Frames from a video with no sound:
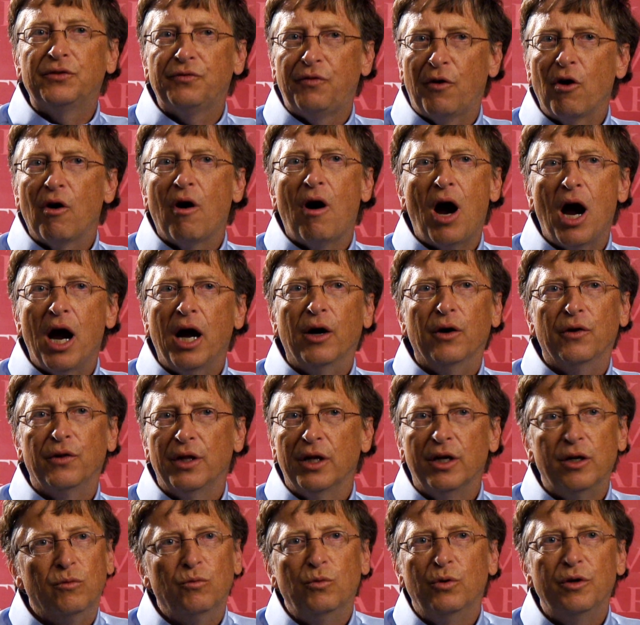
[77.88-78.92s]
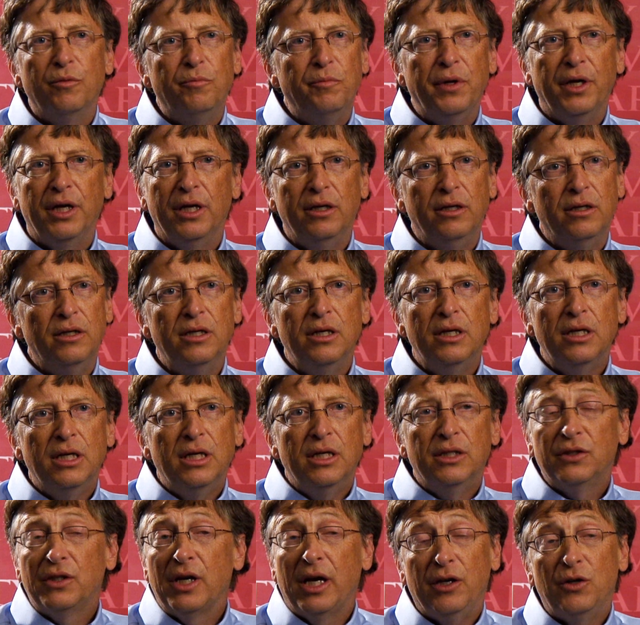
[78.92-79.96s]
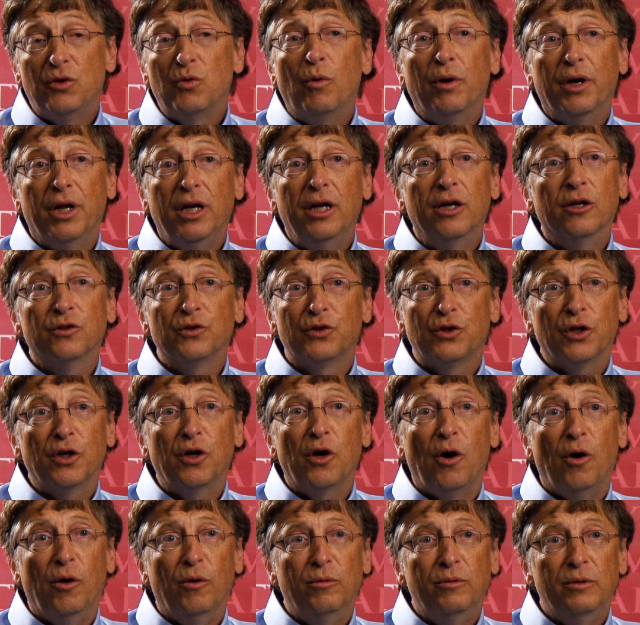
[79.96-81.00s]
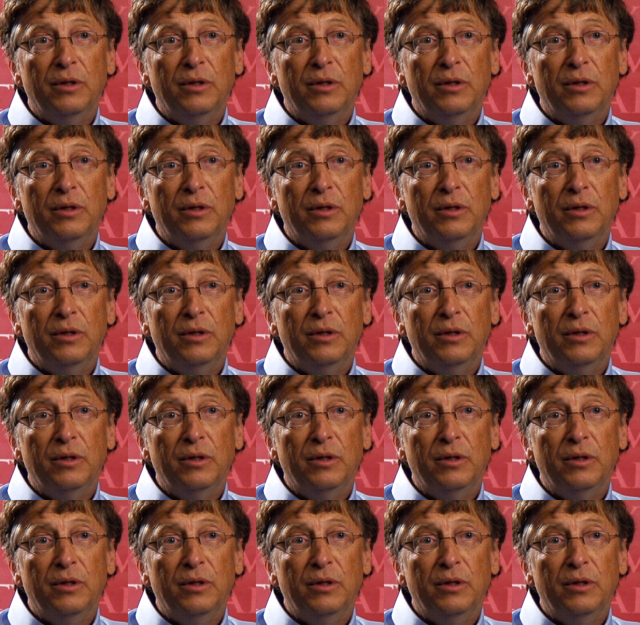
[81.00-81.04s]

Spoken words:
far higher than it would have been, say, 20 years ago.